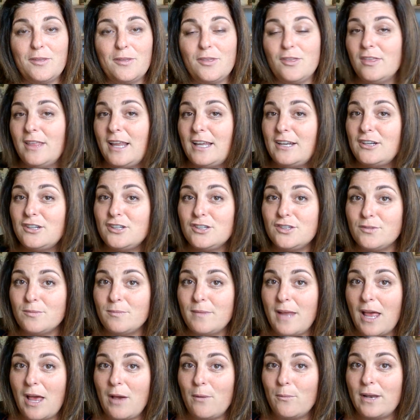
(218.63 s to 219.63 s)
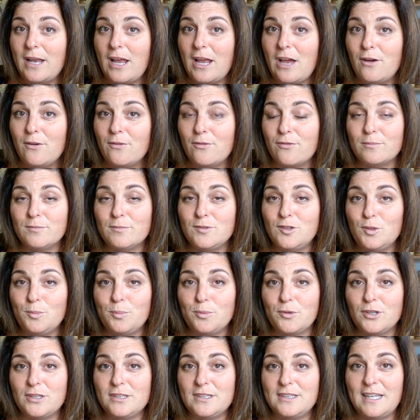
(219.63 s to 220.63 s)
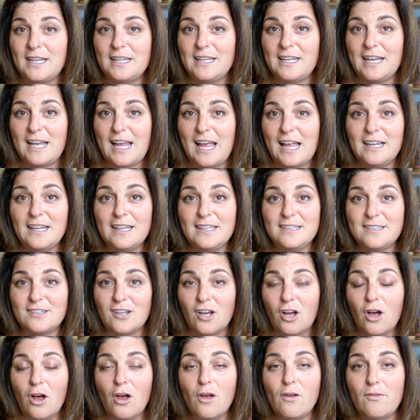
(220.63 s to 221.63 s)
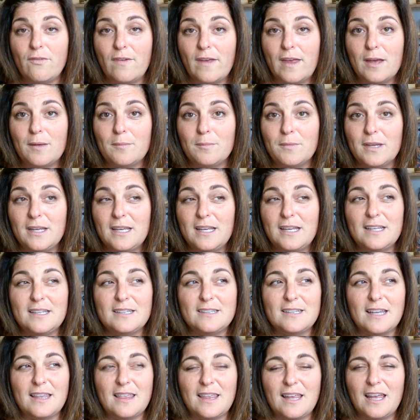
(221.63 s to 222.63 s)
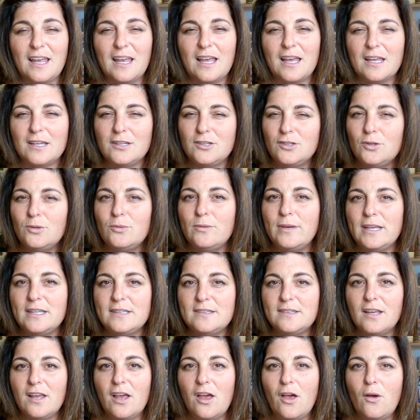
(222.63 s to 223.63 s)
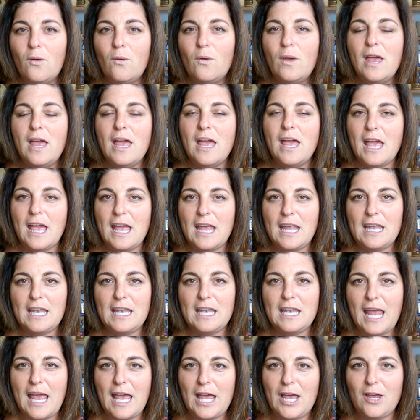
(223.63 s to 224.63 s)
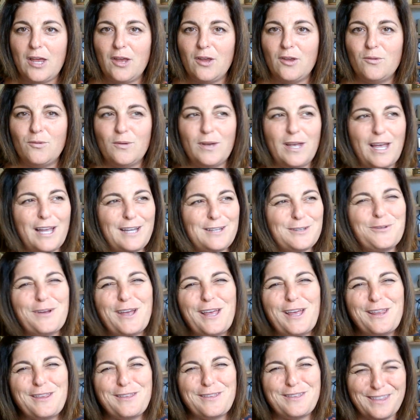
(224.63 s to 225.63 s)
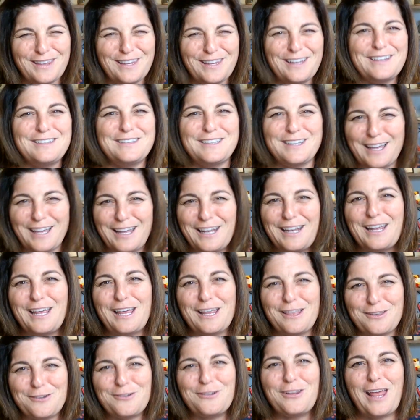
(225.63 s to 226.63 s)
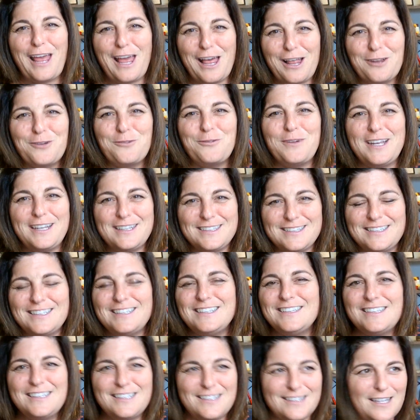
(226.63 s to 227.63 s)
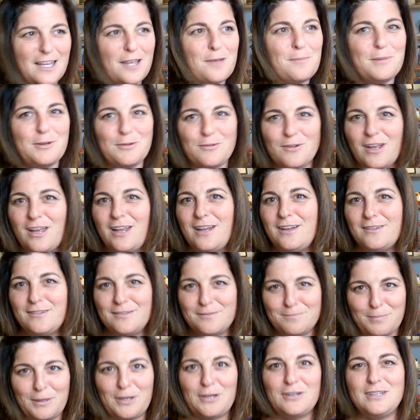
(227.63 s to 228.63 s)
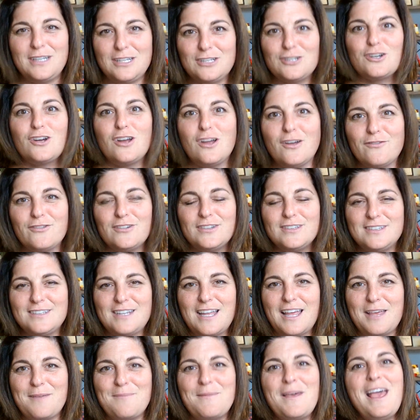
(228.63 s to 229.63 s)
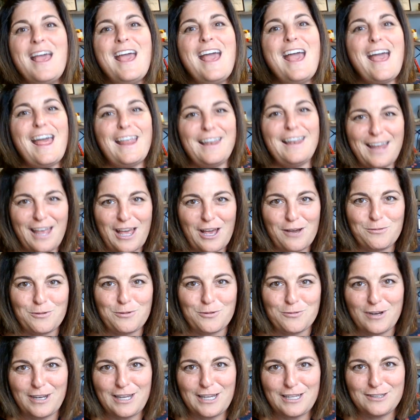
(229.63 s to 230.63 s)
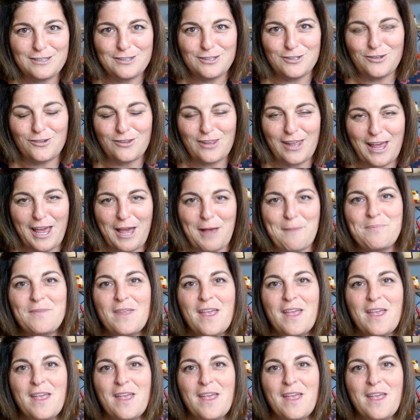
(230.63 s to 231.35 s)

Letters from that went out from Superintendent Ellis, all families, I think 2 weeks ago, and now we had to wait to kind of get through the Halloween season, zombie run, parent-teacher conference time, and now we're ready to do that.